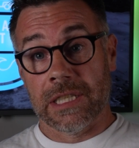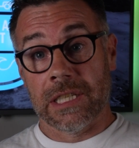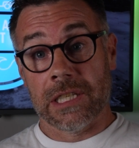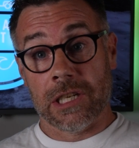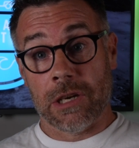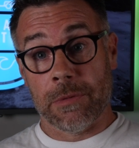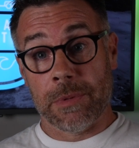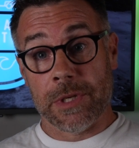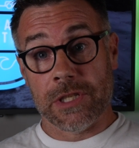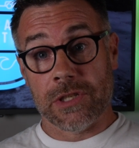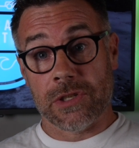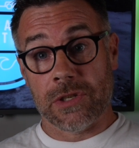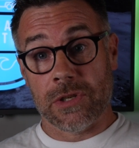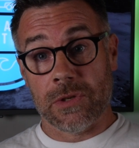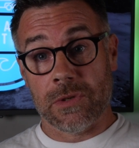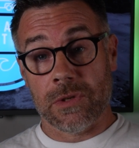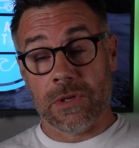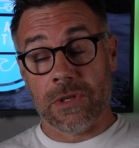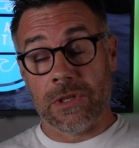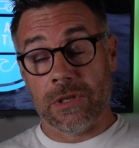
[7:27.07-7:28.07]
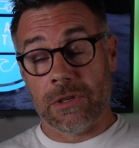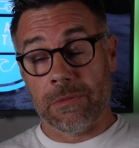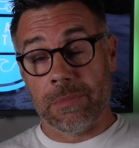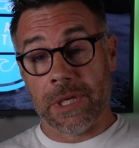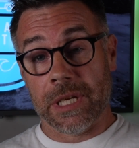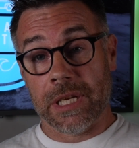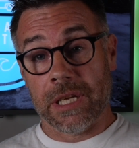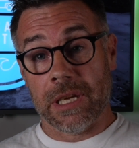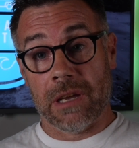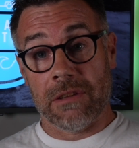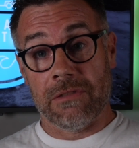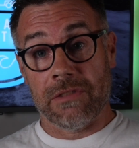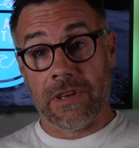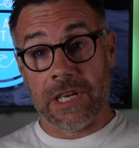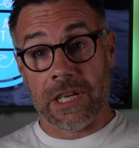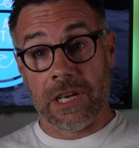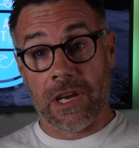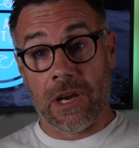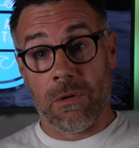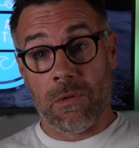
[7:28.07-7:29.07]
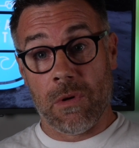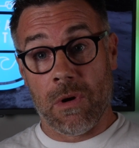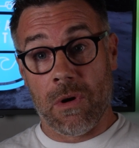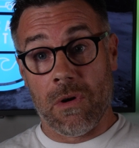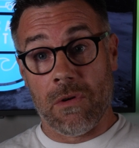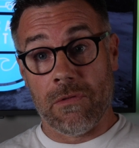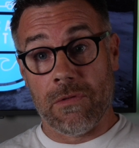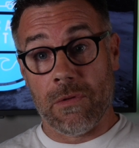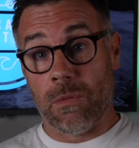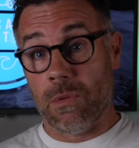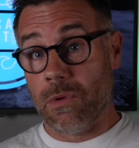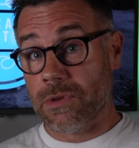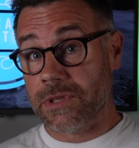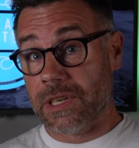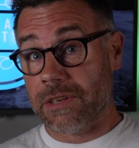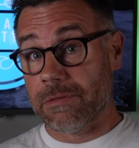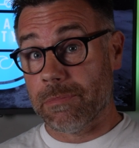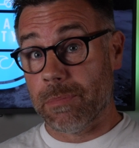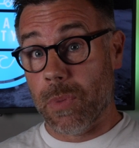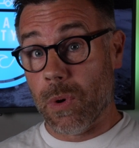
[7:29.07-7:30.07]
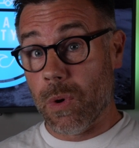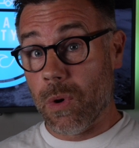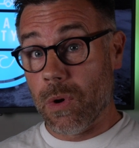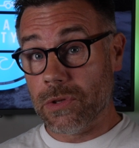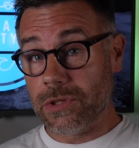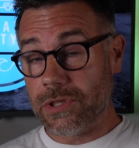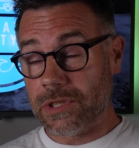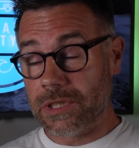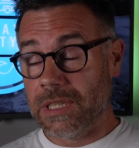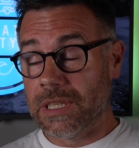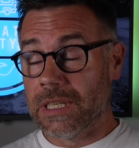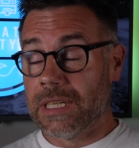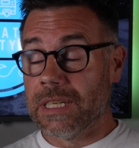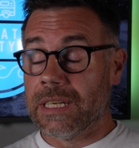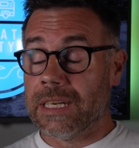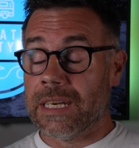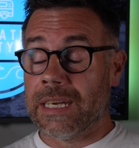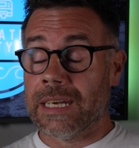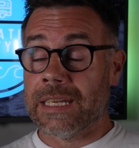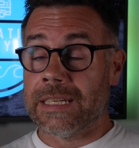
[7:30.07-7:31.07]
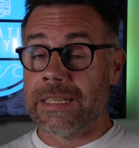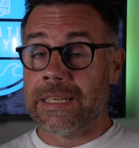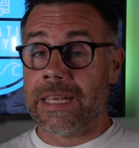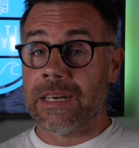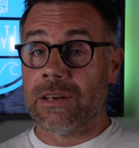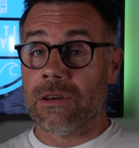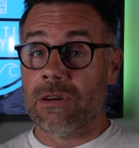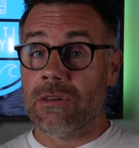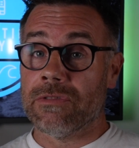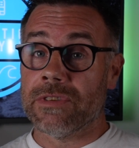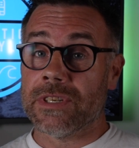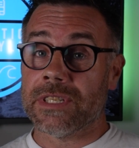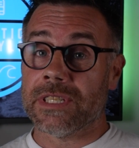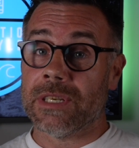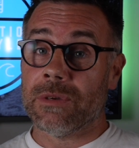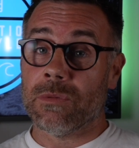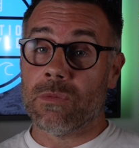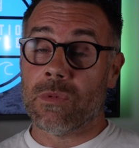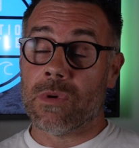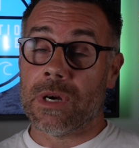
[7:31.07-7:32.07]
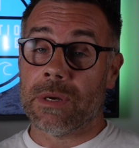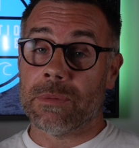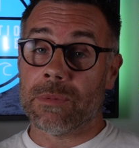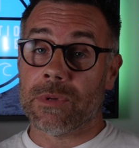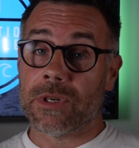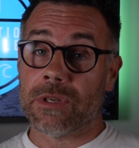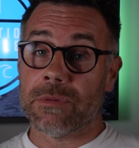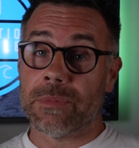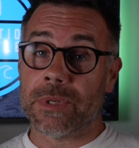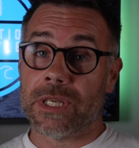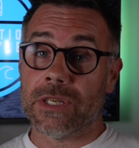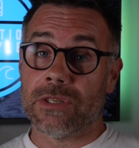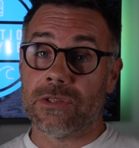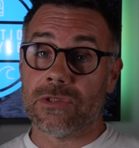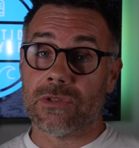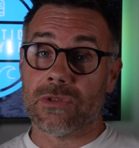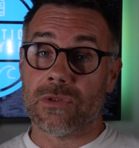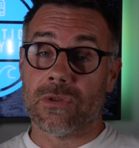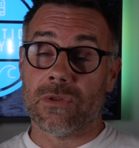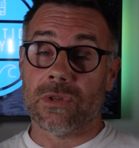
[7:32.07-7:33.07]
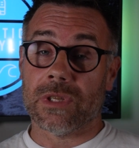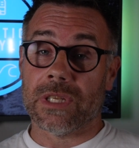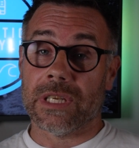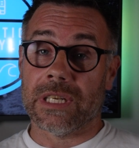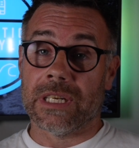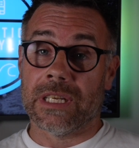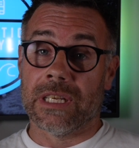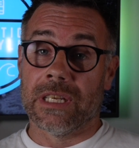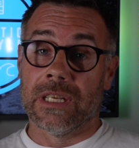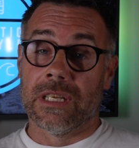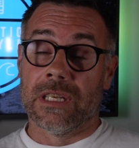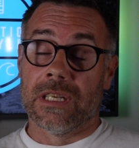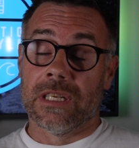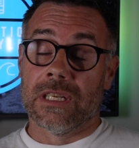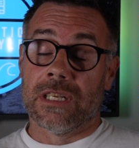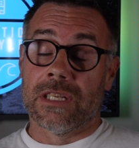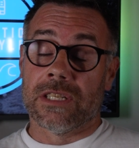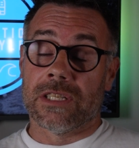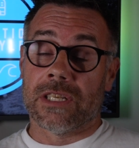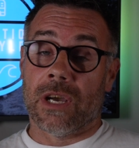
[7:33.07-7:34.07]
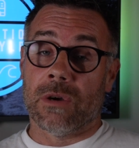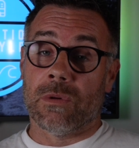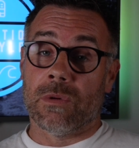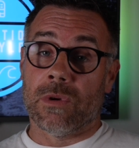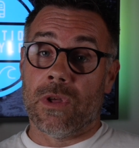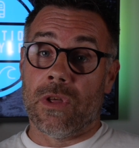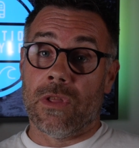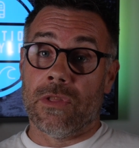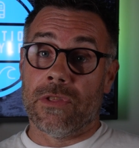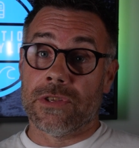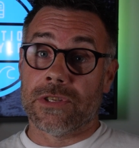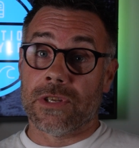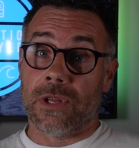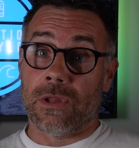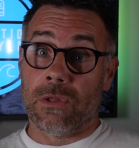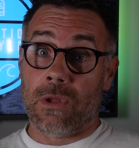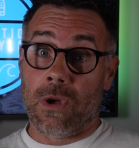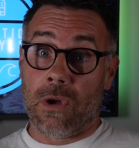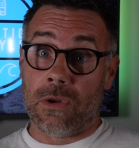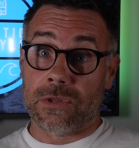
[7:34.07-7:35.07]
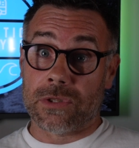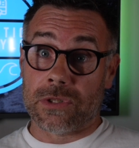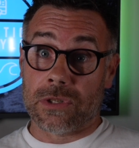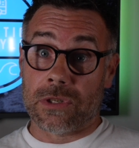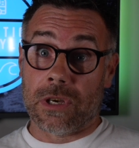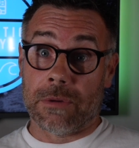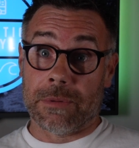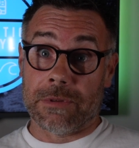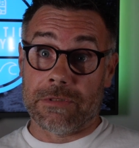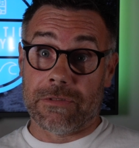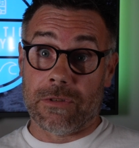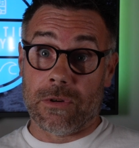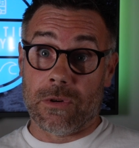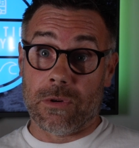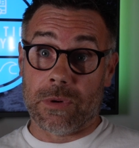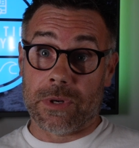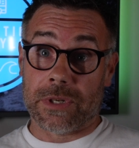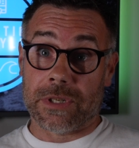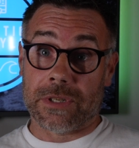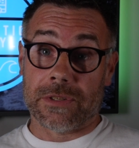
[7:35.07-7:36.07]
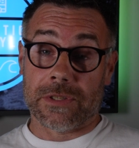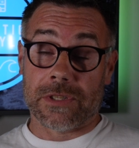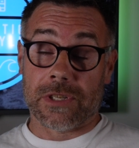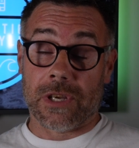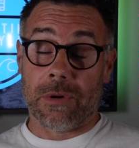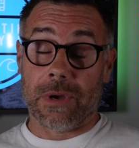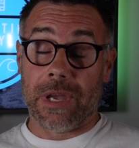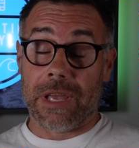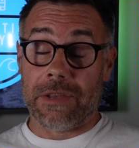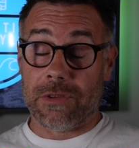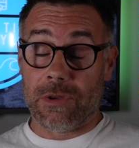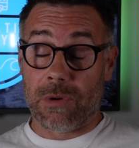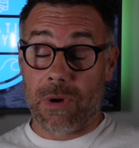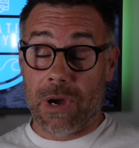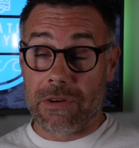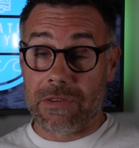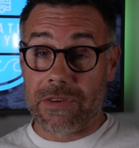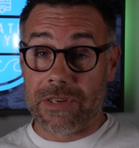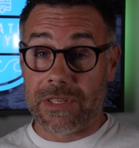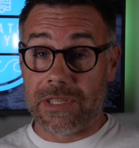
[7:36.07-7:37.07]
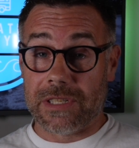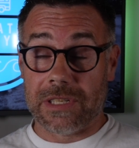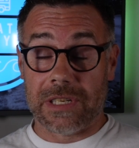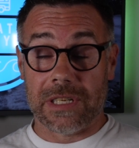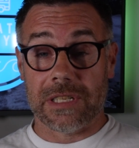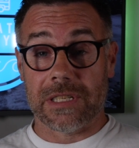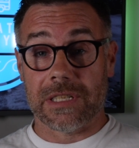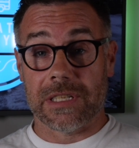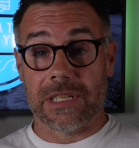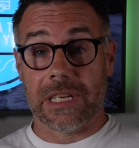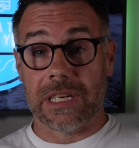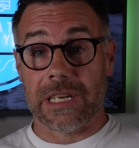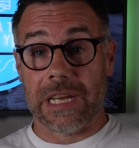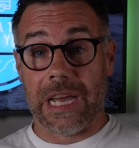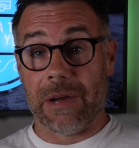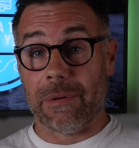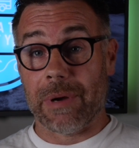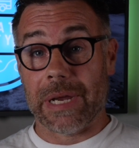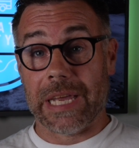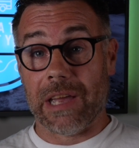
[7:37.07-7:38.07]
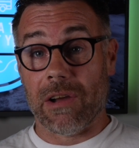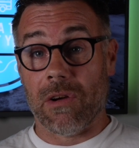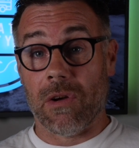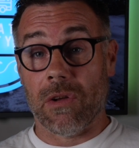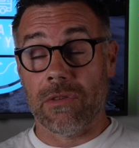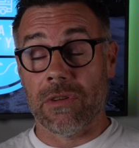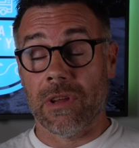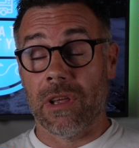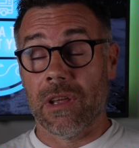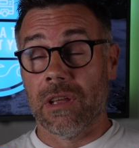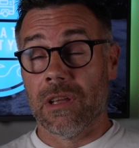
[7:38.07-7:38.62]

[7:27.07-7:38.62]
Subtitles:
coming soon there'll be a video of what I've bought and then obviously what I'm going to be installing. So there's a lot coming forward, so if you are interested in seeing how I get on,